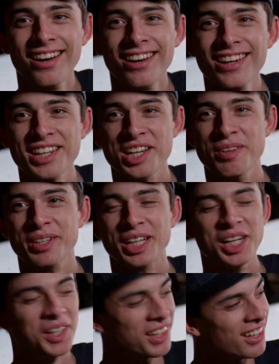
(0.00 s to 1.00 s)
Can you hear me
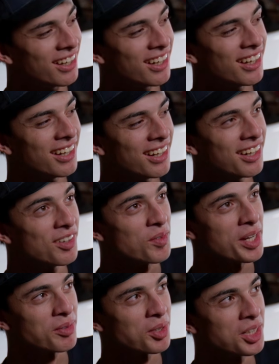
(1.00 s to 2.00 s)
go?
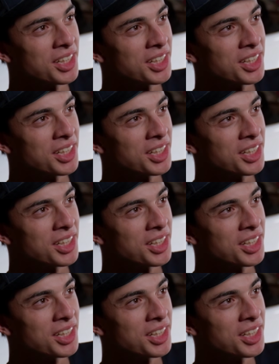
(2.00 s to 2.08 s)
Wait for it.